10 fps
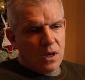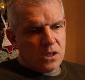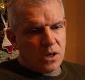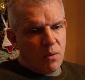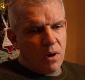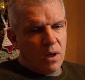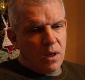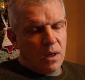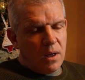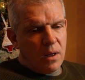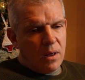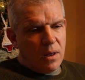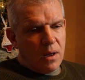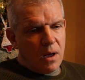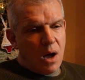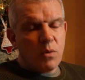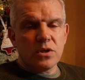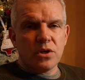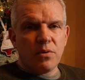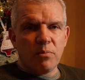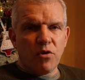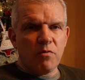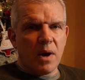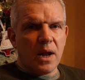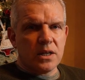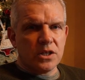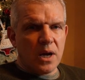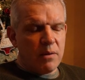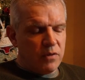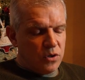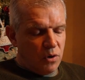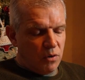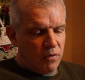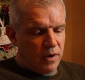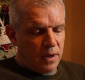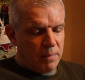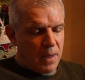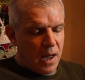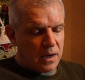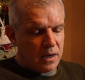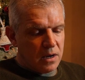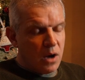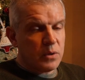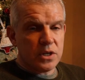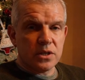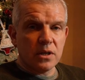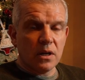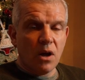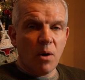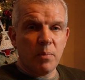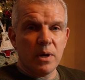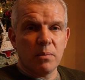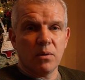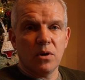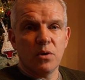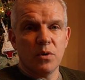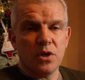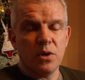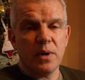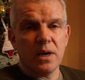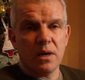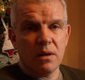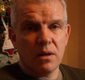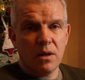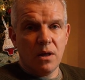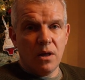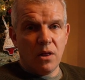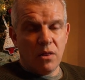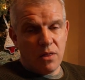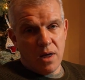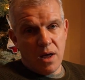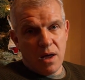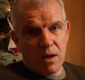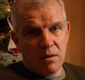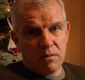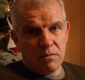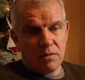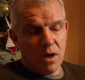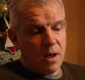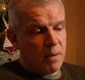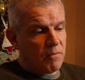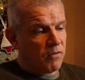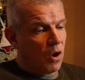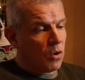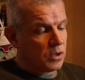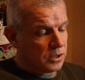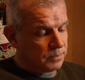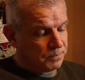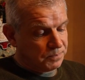So, I wanted to improve my landscape photography, and I'd noticed that a lot of people who were doing their vlogs